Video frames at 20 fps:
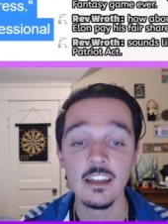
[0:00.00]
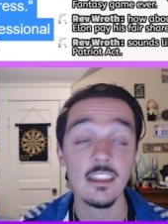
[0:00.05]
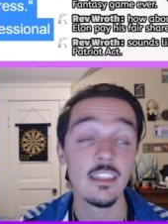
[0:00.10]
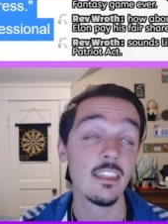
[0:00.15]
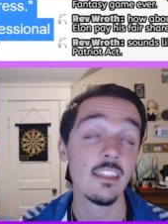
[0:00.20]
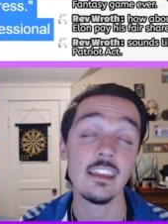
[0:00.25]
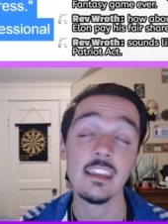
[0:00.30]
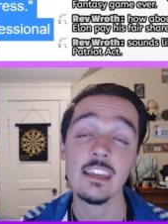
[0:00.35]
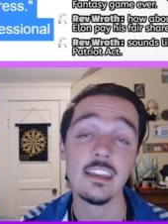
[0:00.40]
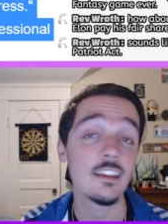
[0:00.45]

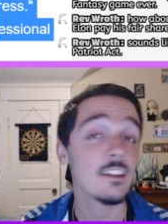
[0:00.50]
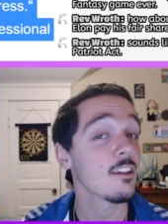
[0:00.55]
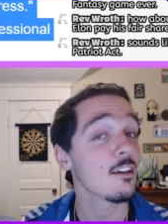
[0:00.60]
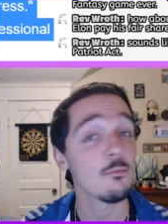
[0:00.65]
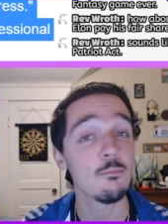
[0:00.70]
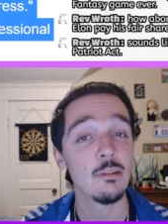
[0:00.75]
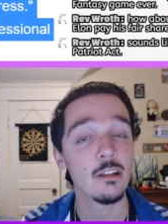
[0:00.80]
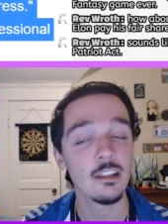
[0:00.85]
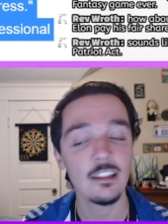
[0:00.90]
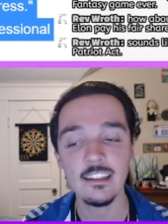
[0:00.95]
the
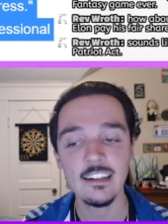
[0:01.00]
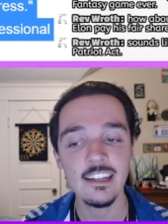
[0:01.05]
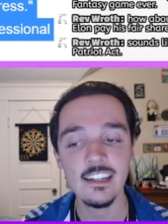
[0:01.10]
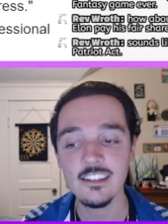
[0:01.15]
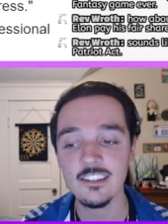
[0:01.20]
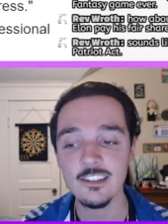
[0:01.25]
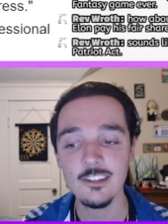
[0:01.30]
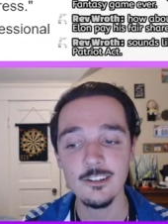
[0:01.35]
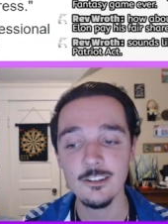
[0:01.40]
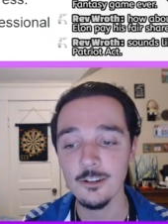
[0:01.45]
ability
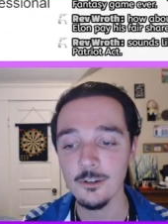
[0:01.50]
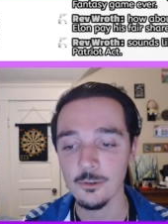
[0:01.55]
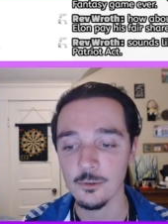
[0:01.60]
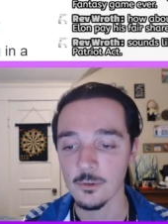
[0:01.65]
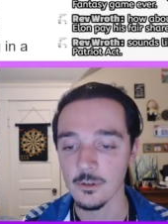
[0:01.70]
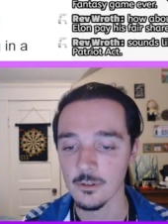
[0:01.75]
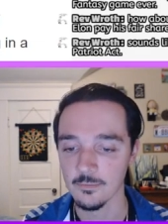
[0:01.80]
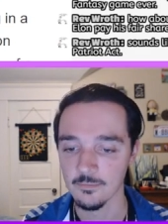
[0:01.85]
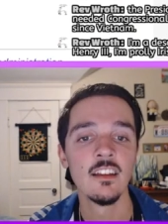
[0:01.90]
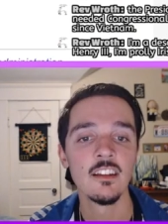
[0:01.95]
to
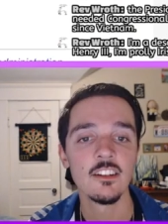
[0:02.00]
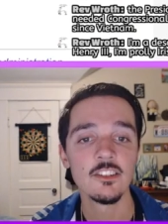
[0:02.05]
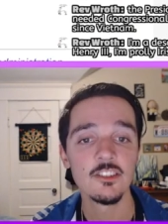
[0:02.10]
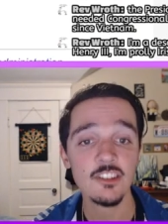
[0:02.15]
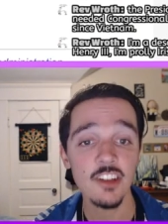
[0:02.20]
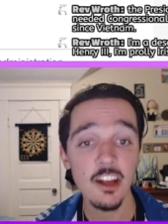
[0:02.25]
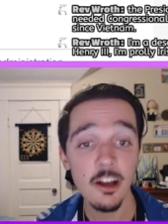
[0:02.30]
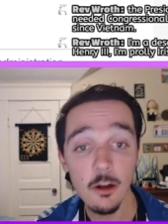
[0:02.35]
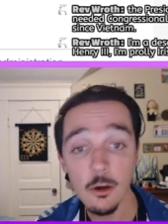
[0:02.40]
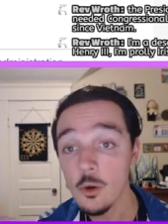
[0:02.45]
do.
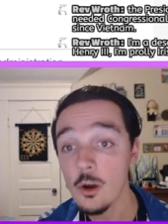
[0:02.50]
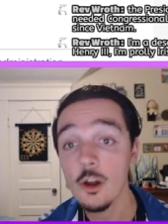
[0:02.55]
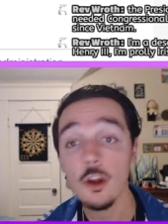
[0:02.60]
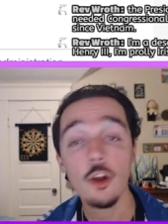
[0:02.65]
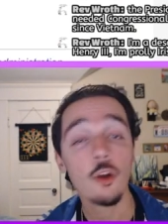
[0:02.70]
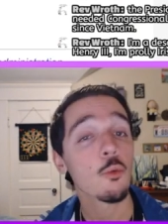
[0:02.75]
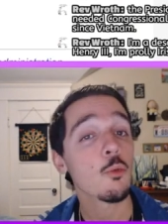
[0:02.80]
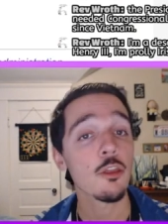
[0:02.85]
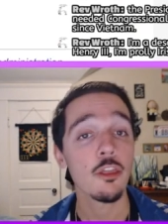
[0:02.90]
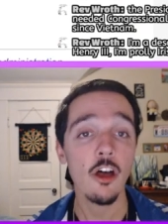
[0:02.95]
So,
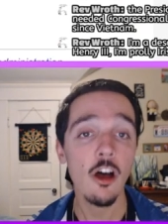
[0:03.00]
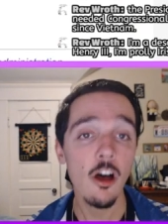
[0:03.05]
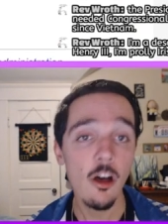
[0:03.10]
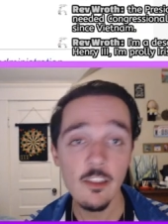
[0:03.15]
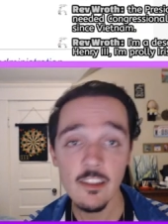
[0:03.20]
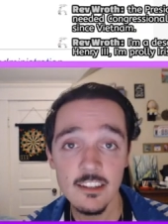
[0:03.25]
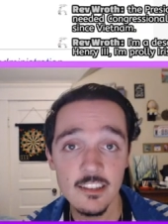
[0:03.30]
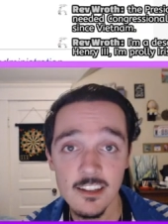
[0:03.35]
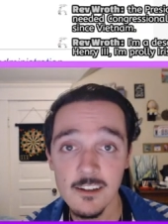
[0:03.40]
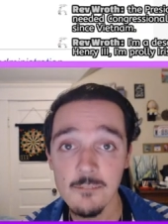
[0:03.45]
with all
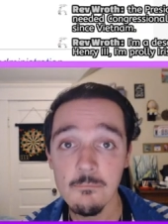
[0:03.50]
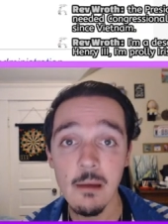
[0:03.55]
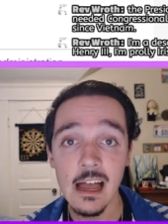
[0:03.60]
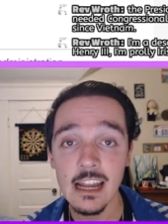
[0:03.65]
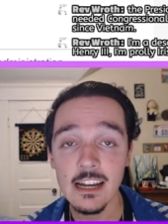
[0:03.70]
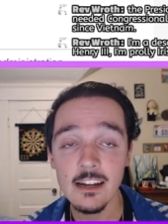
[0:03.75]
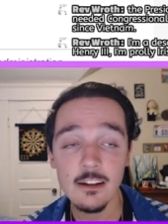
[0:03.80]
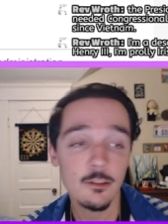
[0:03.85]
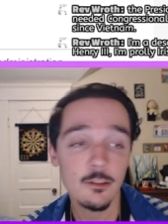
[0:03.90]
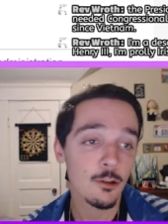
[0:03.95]
this in
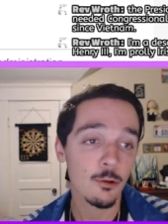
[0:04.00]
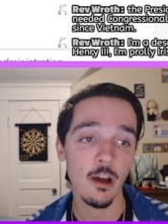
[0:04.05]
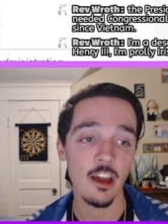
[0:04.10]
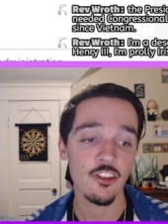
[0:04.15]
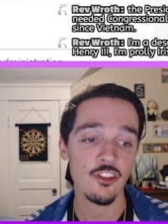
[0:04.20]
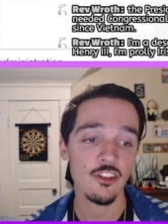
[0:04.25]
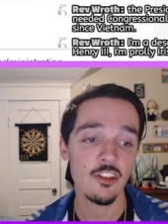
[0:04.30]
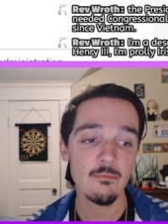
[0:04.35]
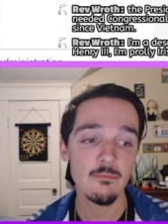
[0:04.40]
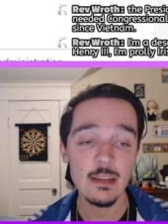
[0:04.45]
mind, the
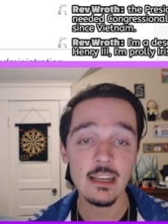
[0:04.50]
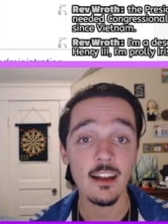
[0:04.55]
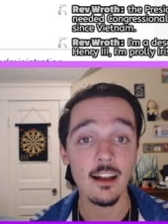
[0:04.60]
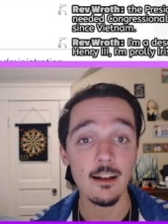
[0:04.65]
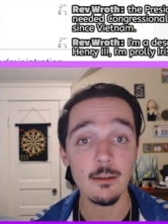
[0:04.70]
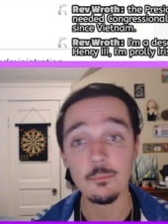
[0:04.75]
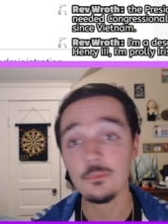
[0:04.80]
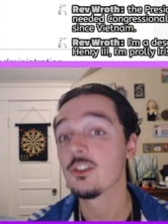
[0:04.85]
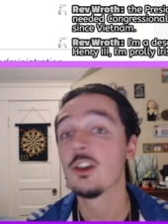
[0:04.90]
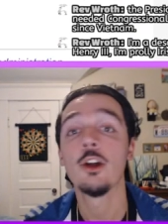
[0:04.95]
question
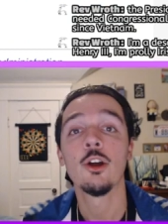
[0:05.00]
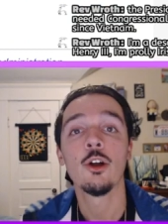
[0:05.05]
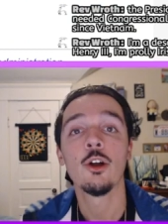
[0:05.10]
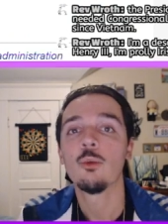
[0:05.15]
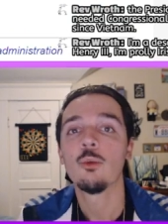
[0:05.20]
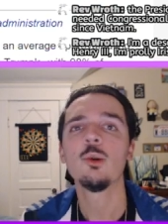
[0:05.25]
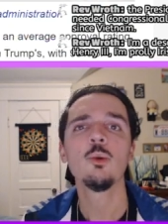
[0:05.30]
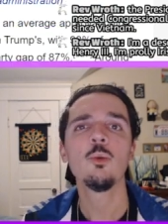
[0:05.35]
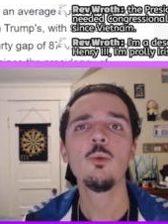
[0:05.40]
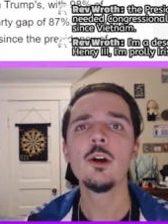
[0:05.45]
becomes,
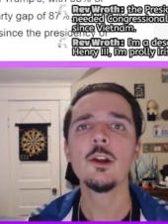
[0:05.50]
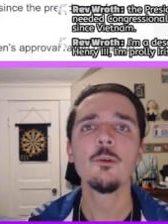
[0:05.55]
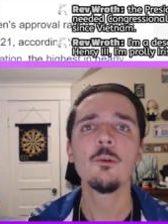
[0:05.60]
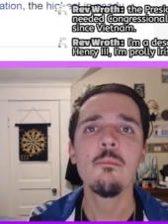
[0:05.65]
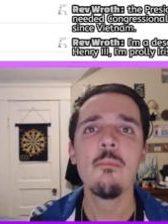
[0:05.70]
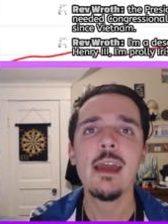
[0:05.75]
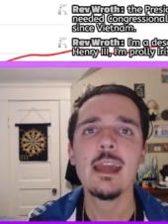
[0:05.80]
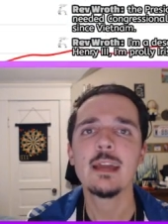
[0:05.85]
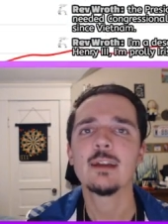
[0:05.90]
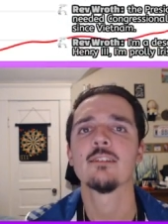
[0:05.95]
well, what do
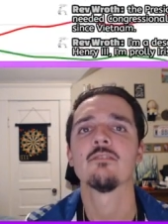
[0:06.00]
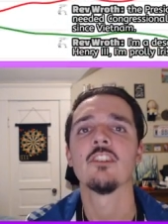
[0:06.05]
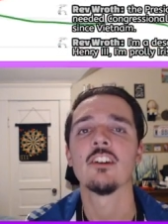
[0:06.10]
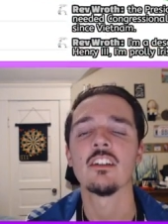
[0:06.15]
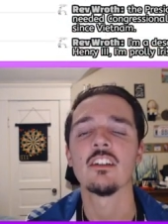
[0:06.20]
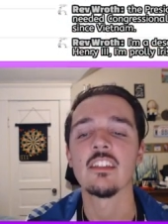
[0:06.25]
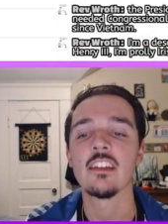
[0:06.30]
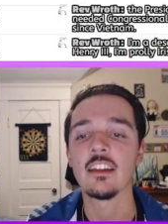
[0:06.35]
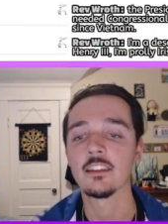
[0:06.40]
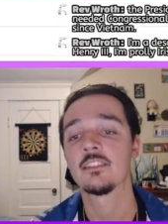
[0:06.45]
we make of
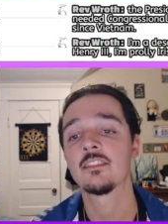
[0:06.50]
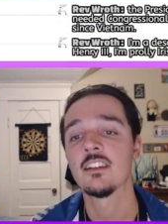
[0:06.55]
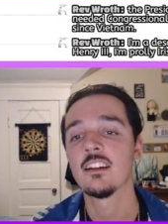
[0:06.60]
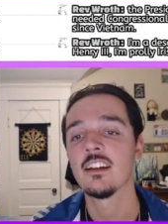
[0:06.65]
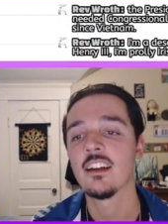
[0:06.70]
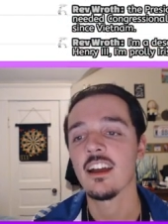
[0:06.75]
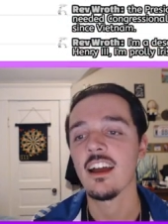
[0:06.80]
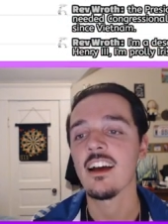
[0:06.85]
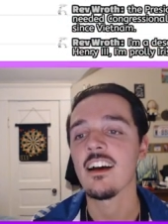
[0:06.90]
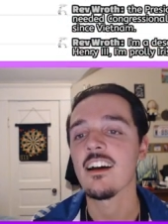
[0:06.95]
all this?
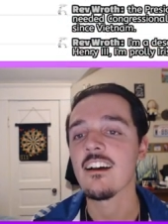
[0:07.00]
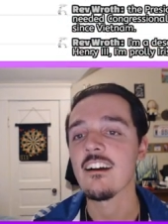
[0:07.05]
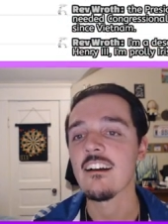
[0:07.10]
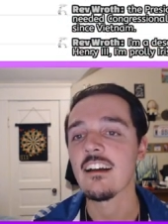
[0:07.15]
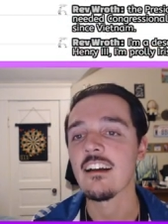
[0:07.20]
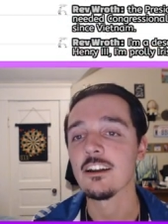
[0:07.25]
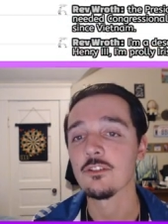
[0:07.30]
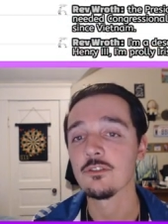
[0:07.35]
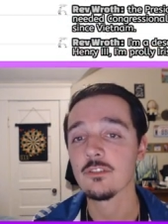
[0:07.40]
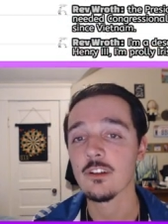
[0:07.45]
Uh,
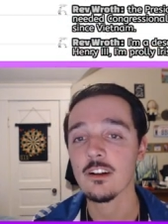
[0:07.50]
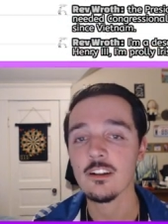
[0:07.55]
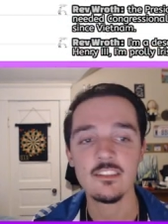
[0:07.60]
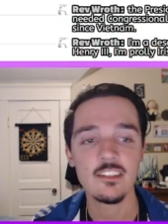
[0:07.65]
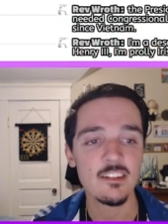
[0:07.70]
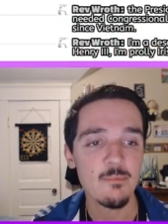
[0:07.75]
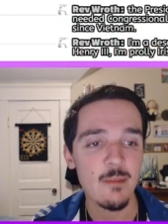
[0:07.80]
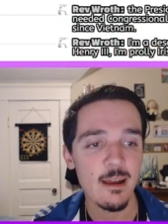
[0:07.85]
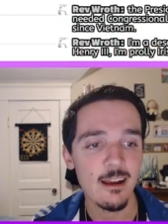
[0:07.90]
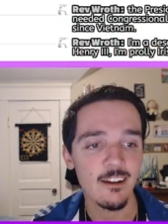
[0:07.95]
and as far as
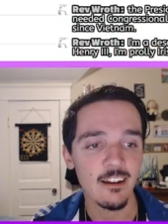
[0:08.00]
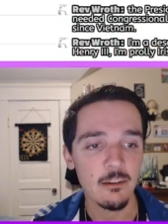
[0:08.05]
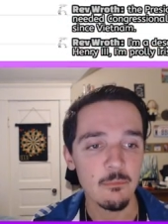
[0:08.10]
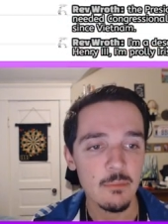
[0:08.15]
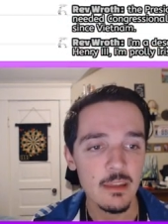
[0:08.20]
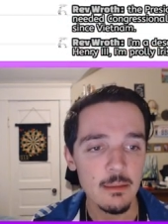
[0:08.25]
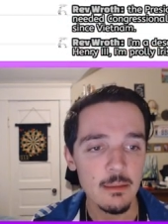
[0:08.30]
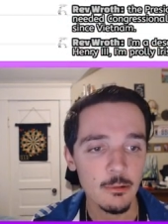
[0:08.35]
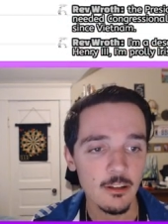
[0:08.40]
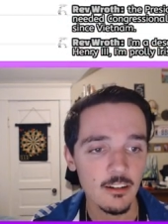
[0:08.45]
the American
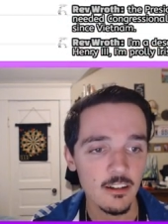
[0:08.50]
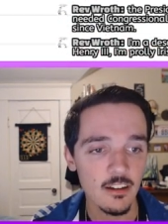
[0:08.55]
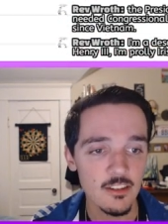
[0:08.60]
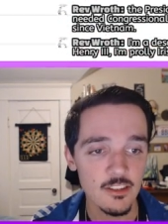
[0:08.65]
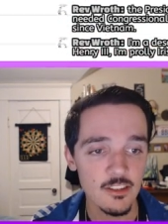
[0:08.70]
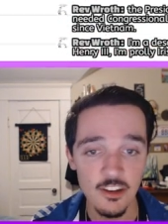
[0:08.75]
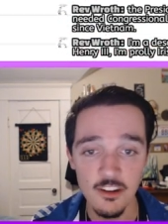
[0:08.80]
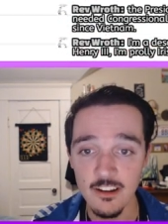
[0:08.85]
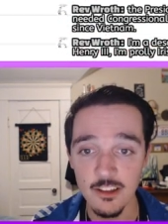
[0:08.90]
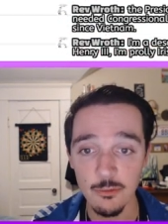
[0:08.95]
people are
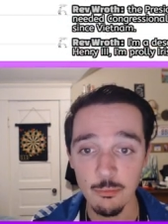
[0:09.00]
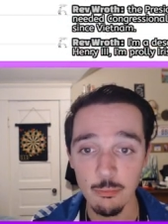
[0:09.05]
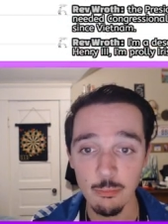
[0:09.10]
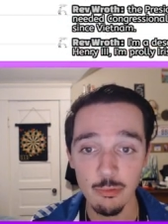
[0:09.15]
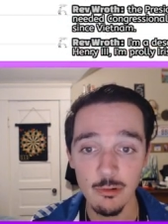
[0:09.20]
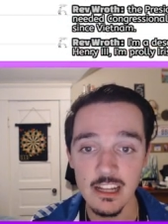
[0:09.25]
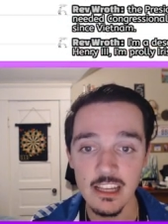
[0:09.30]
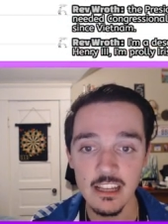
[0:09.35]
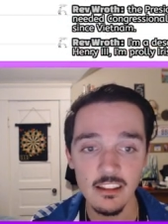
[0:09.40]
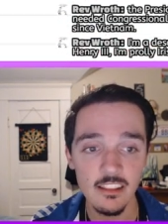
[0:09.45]
concerned, it's
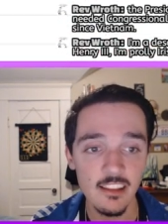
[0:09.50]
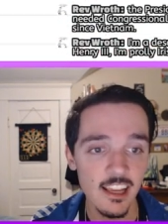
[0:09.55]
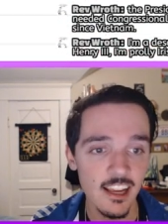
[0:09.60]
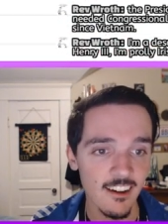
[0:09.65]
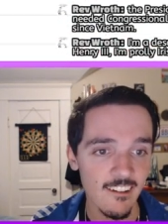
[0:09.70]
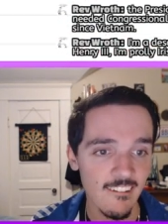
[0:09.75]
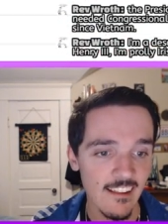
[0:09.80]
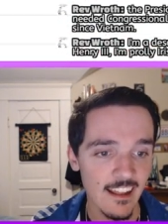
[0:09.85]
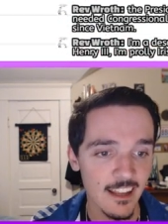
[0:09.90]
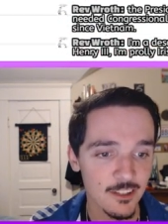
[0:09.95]
pretty
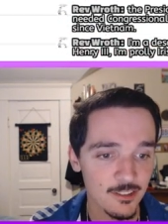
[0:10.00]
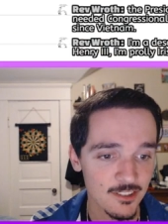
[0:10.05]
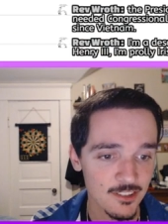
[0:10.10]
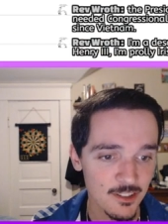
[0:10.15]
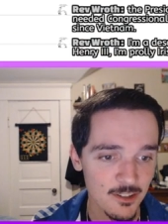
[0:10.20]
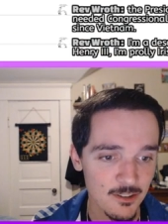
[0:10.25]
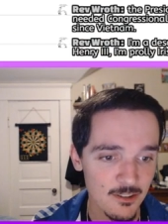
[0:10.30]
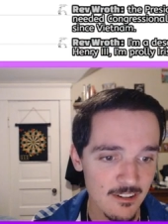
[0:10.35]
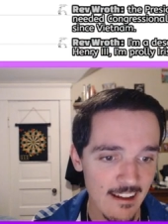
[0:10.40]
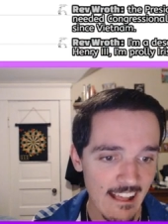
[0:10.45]
clear. As
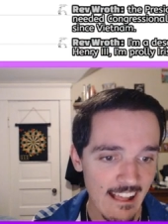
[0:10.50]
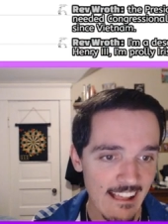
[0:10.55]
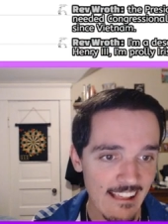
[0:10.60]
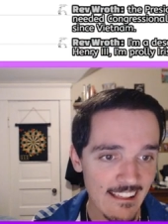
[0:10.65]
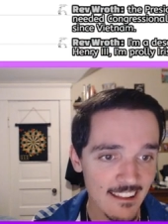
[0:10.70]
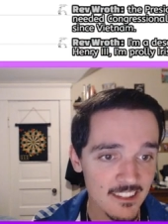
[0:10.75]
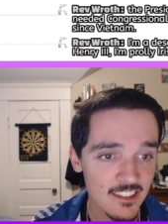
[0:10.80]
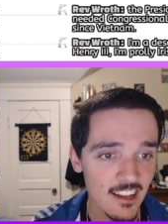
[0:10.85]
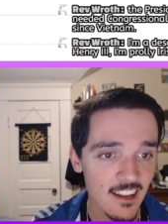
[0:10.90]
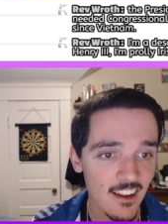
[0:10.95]
soon
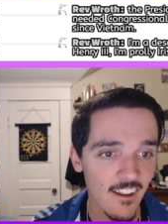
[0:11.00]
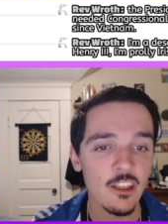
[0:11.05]
as